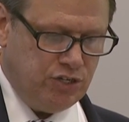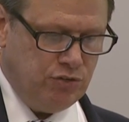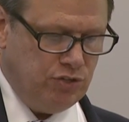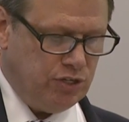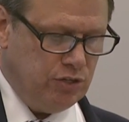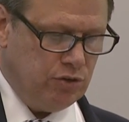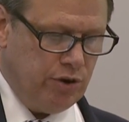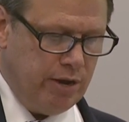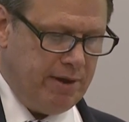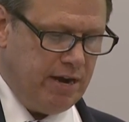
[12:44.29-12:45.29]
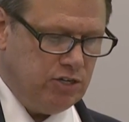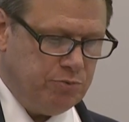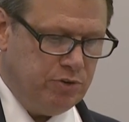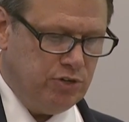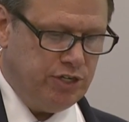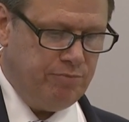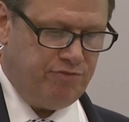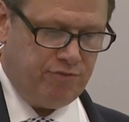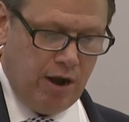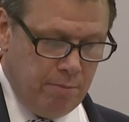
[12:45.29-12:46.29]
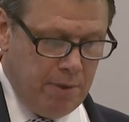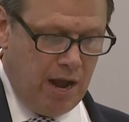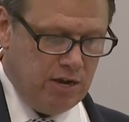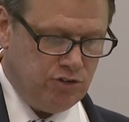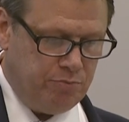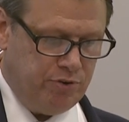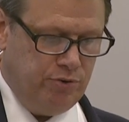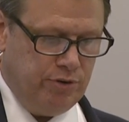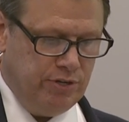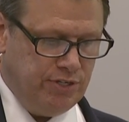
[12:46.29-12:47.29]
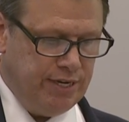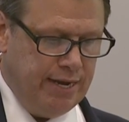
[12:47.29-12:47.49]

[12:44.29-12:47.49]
students in learning about entrepreneurship from entrepreneurs